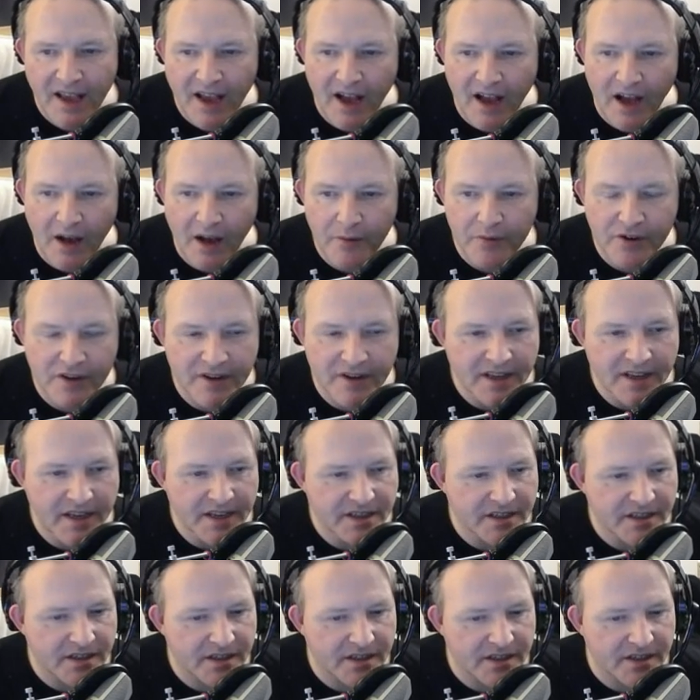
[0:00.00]
I'm going to
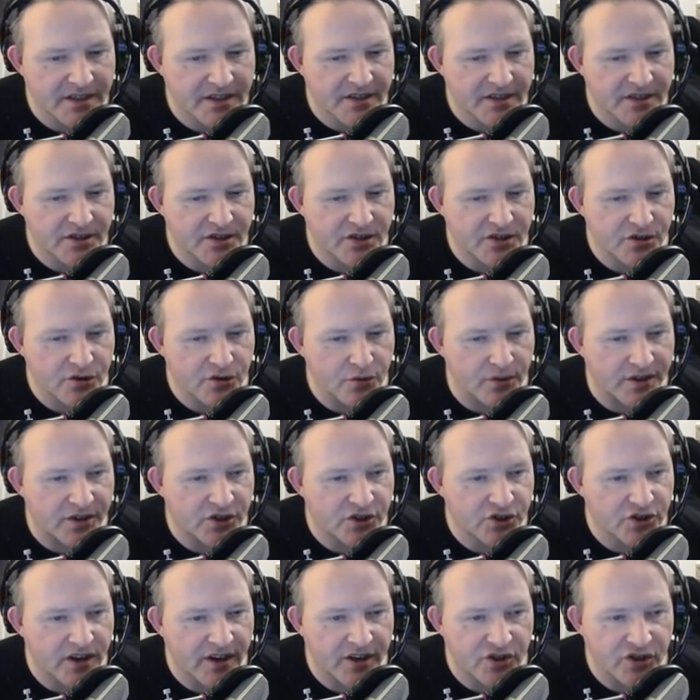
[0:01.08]
need to
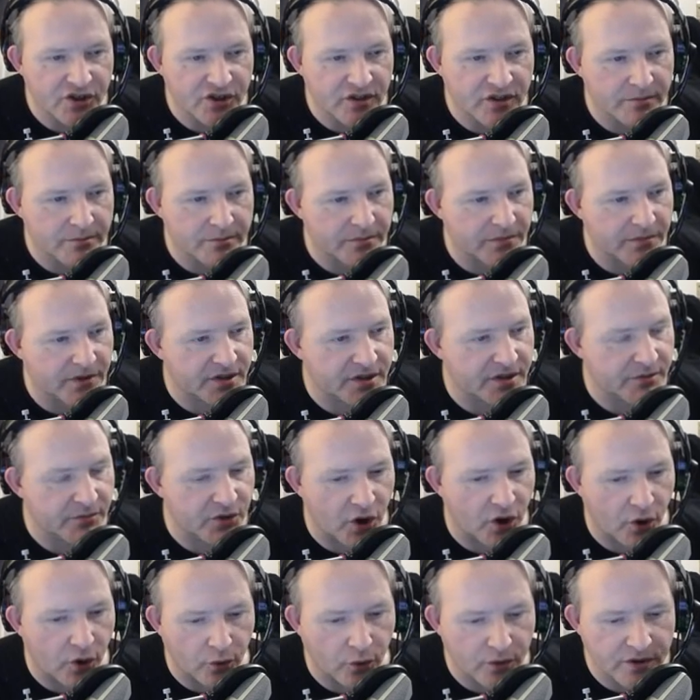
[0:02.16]
exchange some
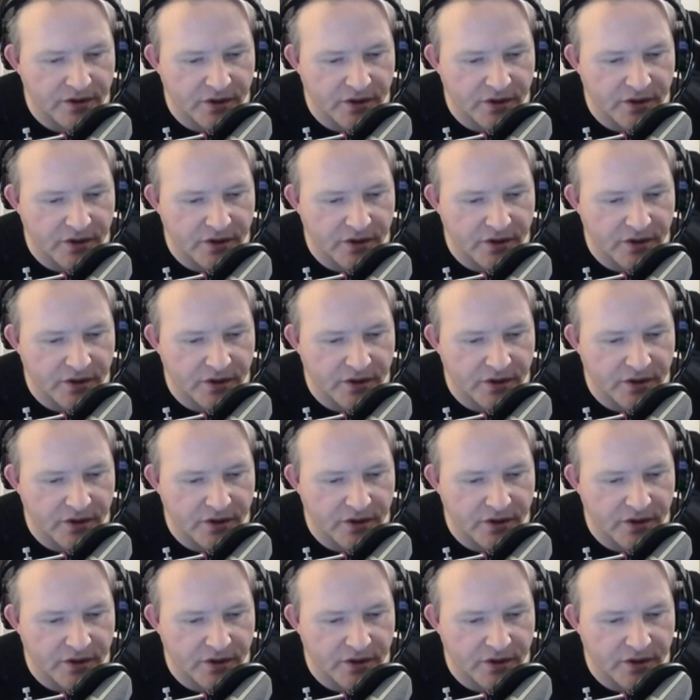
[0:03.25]
gold,